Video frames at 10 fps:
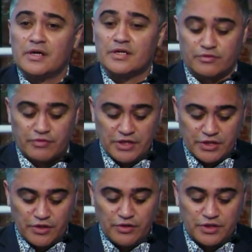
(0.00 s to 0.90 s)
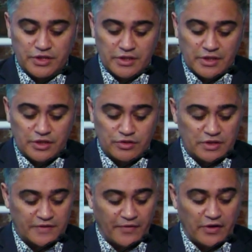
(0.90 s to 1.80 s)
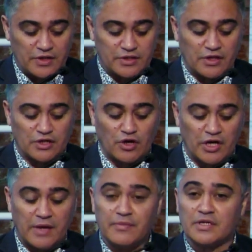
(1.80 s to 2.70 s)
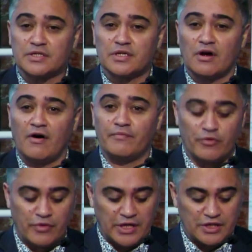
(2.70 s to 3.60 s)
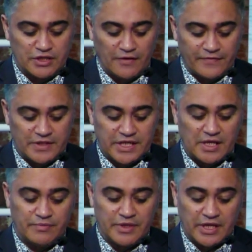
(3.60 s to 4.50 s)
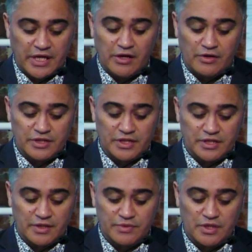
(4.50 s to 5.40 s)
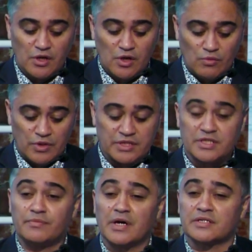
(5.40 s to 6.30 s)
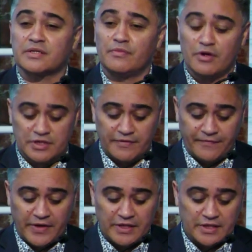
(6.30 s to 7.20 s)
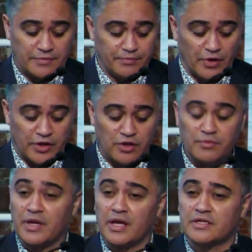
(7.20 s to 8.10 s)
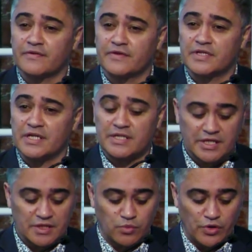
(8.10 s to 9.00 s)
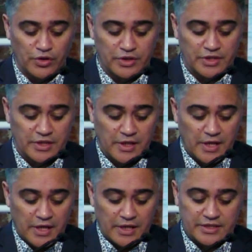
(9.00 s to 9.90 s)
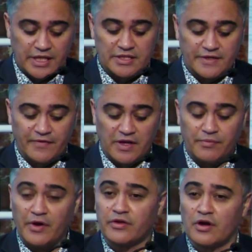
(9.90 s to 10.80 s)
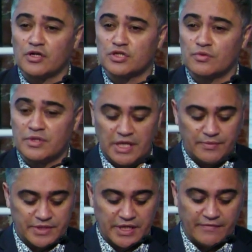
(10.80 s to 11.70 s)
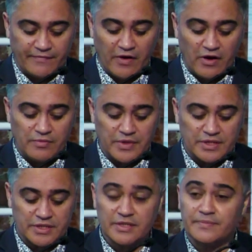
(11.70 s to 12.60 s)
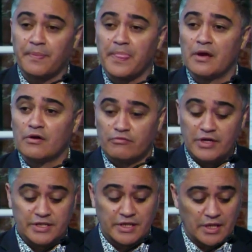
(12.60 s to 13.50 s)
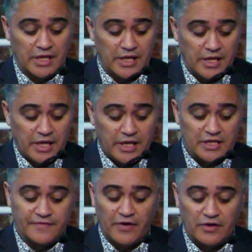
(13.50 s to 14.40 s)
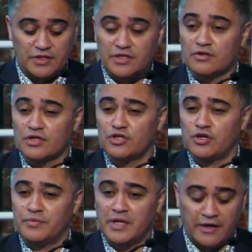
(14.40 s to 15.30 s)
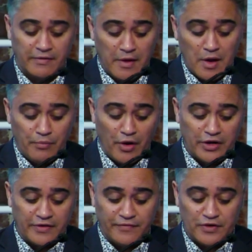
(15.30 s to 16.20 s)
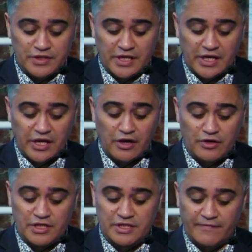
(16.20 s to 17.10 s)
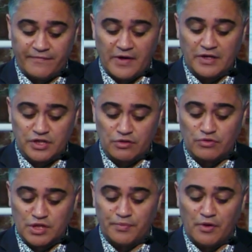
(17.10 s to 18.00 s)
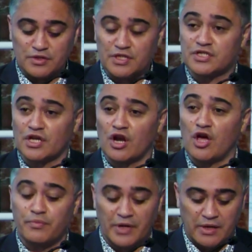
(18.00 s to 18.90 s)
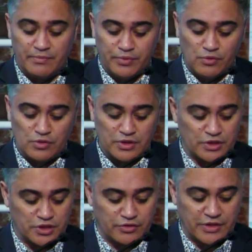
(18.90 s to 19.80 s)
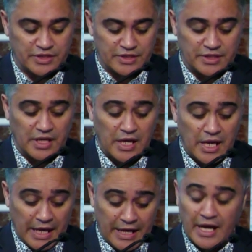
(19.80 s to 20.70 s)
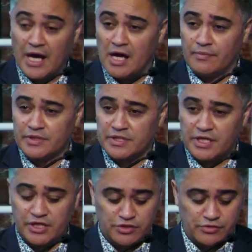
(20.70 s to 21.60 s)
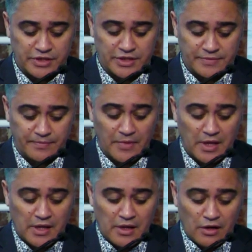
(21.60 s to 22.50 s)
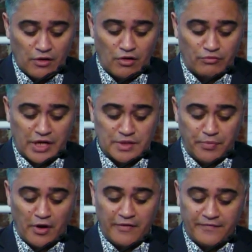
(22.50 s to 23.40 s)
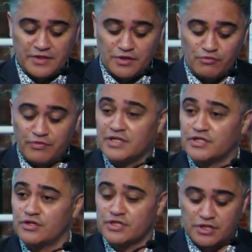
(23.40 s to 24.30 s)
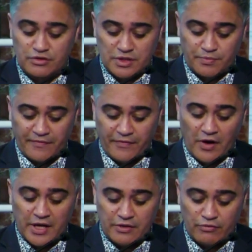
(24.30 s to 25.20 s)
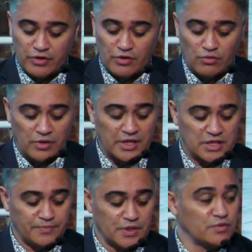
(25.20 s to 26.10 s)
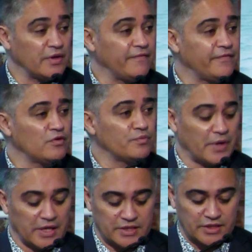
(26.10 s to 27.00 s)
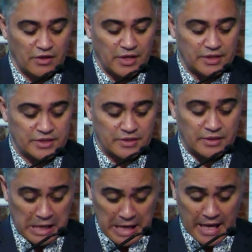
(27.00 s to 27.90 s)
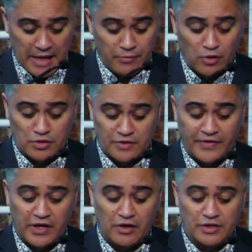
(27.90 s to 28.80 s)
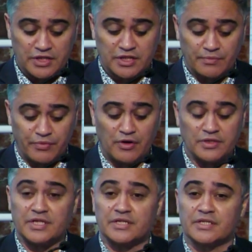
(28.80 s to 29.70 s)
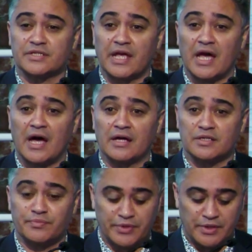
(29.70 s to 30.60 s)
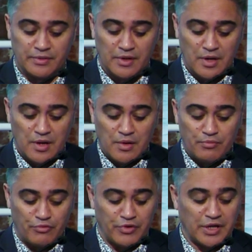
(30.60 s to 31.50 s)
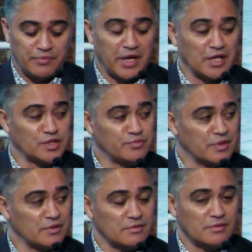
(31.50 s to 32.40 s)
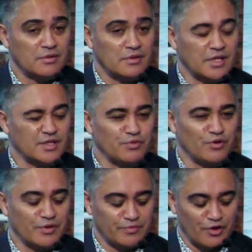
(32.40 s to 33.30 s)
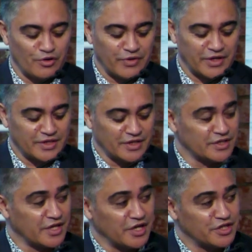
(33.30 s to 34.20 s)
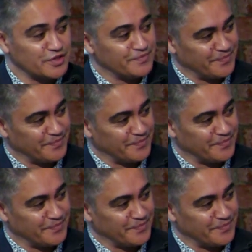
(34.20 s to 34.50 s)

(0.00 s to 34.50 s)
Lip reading: His research interests focus on the dynamics of marine soft sediment ecosystems, which is amongst the most affected by human activities. He has worked extensively in both coastal and deep sea environments. Recently, he has focused on determining biodiversity and ecosystem function responses to globally important stresses in our harbours and estuaries. Conrad's biophysical research interests provide critical links between field-based science and models of ecosystem processes that underpin marine management. Let's welcome Conrad to the stage.